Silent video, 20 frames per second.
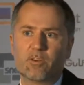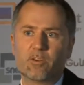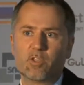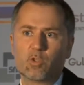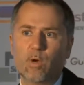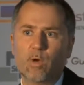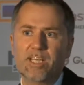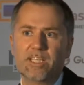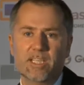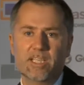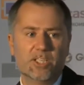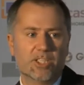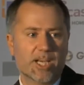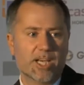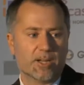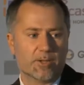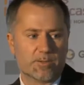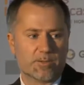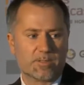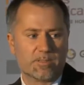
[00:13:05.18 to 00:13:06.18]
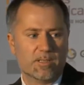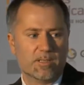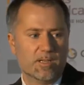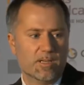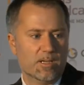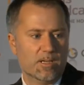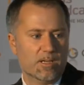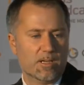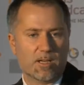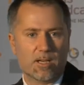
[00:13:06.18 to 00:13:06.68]
or 20 channels
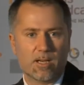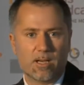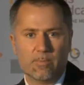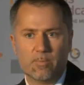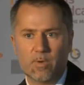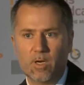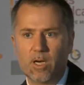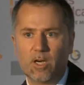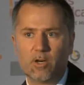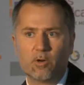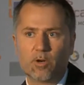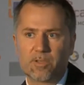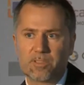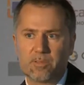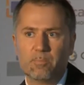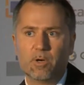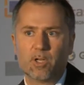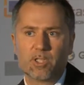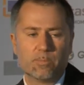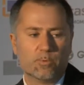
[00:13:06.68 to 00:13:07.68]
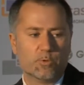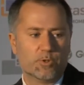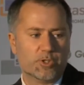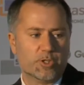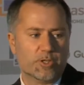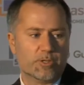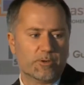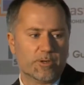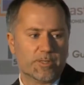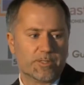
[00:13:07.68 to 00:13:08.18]
across multiple
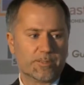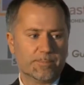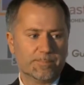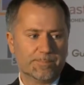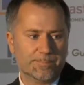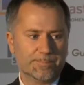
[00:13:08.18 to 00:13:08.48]
genres.